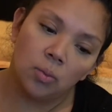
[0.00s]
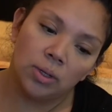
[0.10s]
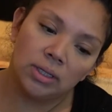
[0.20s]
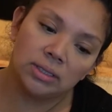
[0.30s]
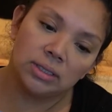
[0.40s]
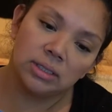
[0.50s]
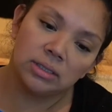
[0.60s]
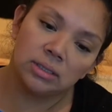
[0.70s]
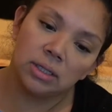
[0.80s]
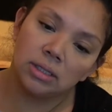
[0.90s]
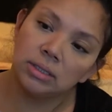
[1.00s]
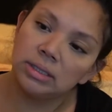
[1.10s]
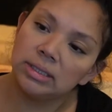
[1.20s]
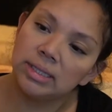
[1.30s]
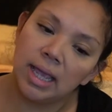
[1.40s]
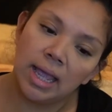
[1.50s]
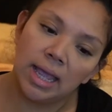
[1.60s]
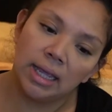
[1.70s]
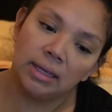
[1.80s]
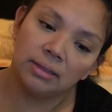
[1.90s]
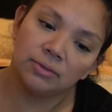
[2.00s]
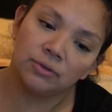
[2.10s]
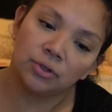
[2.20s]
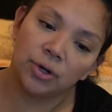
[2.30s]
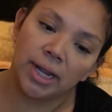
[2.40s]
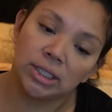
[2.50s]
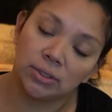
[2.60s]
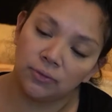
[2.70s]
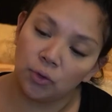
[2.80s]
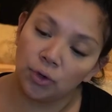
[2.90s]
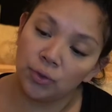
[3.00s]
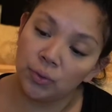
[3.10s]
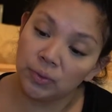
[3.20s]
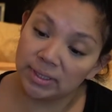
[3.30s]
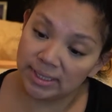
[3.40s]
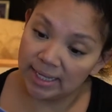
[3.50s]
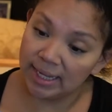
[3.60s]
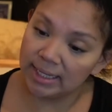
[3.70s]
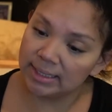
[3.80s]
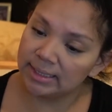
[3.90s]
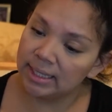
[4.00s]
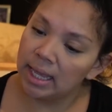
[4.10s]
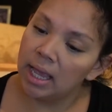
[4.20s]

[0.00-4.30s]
what is this? Doesn't say. It's for grades 4 through 6.